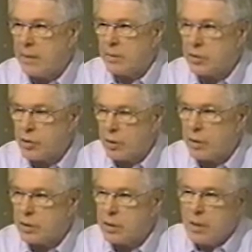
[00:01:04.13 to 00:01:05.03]
that in the
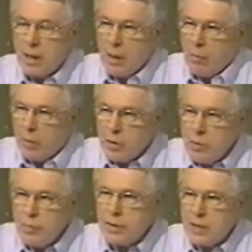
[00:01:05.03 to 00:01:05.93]
church? When
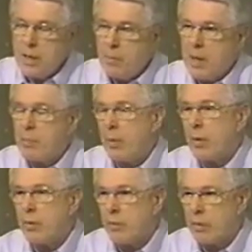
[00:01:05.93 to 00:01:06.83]
you see
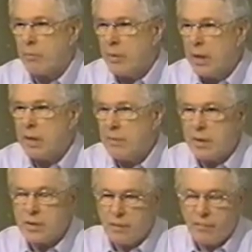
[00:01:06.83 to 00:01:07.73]
people who are really
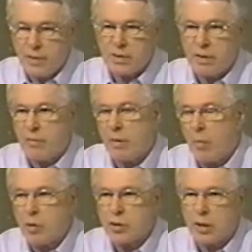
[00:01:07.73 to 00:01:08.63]
this defensive and
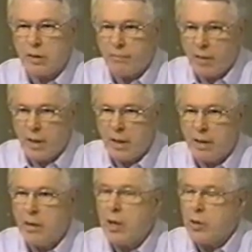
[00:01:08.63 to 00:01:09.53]
emotionally
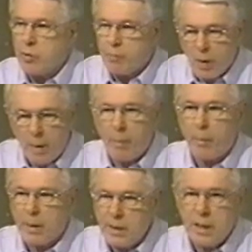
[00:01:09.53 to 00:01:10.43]
flooded, you
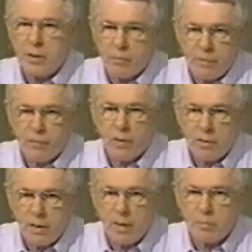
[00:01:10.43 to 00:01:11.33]
probably need to
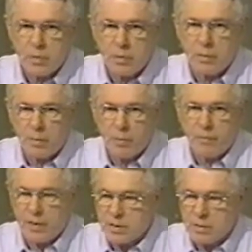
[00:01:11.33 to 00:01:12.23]
refer them to a
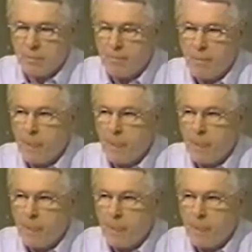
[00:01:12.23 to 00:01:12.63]
professional.